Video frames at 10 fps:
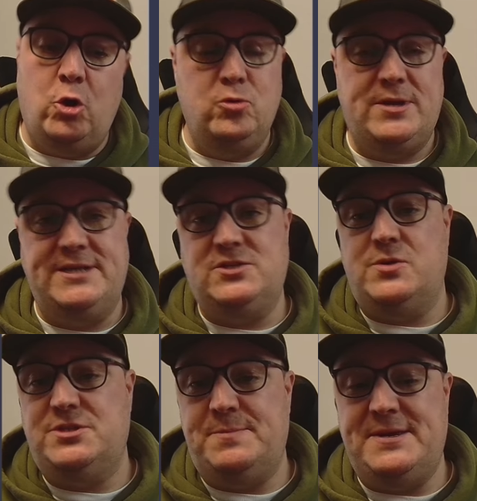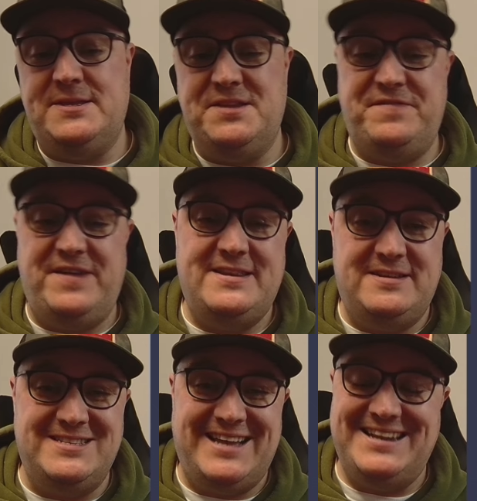Hulk is going to be the
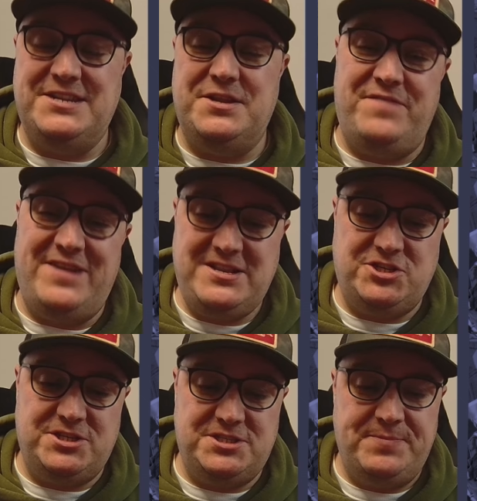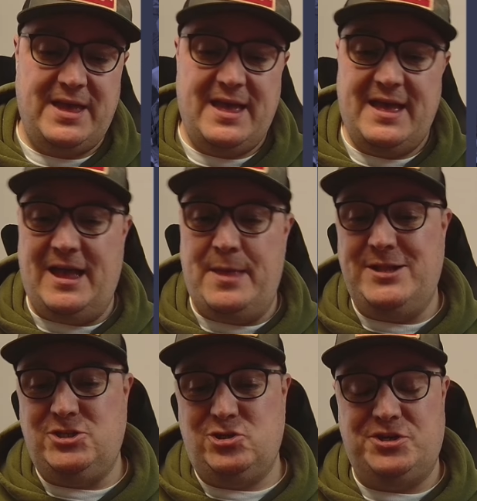Defenders and Avengers, and
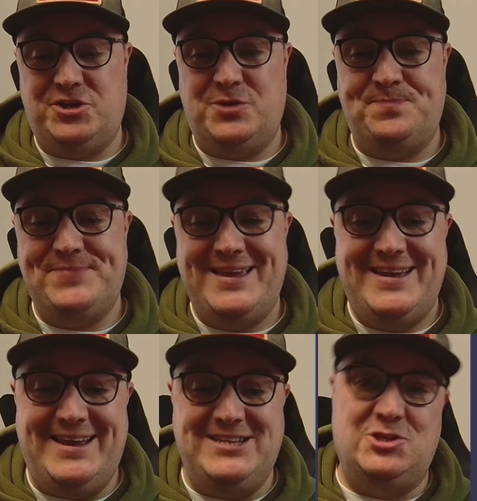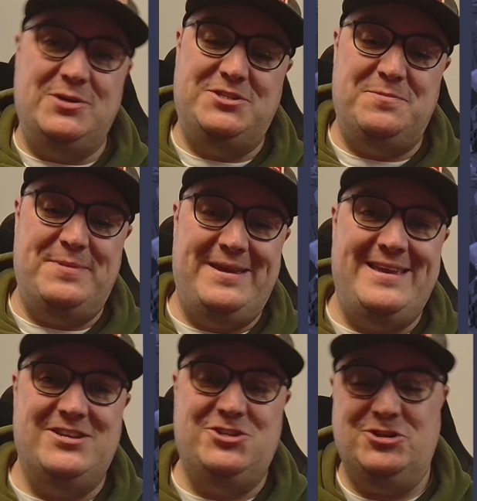then Juggernaut is going to
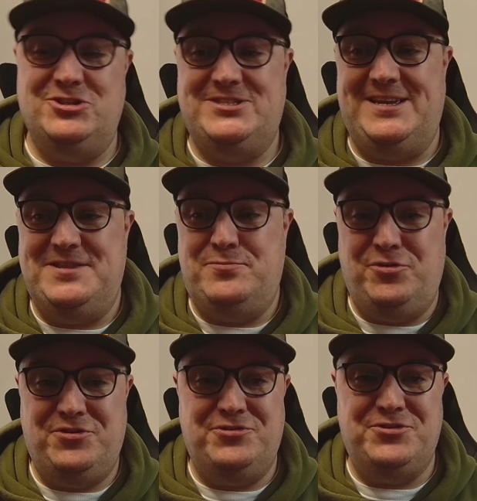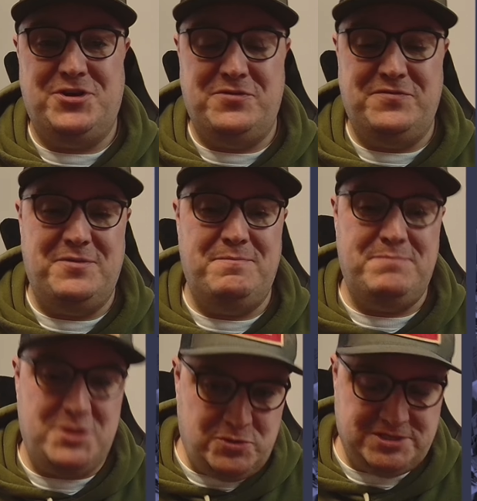be just in the Brotherhood of
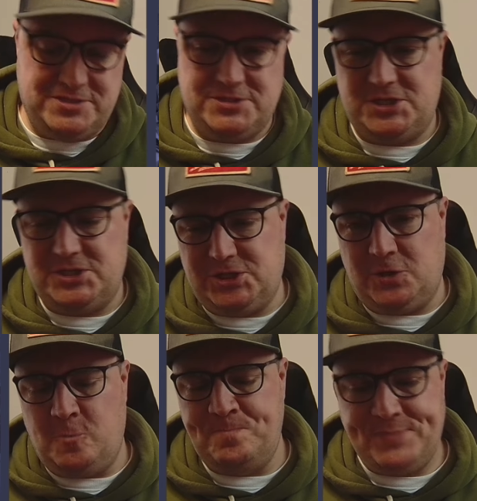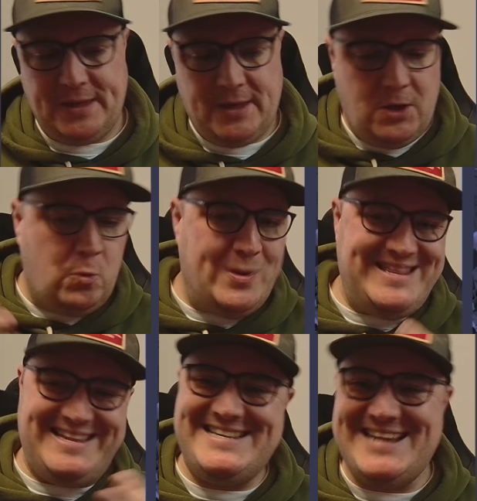Mutant. So
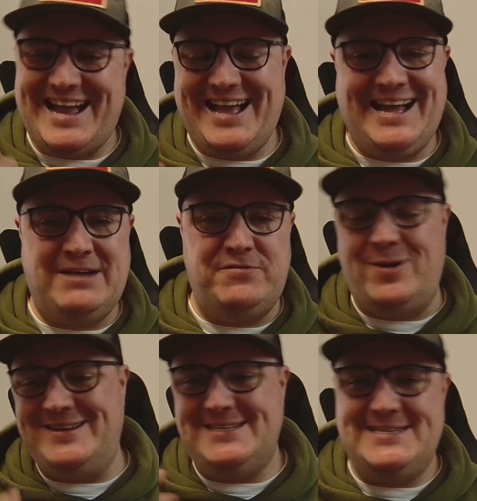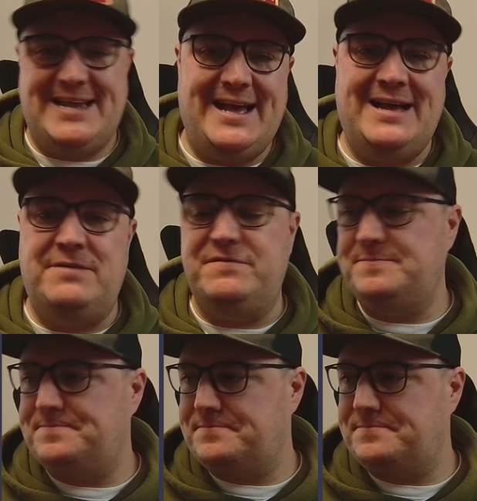we didn't have, or I didn't have,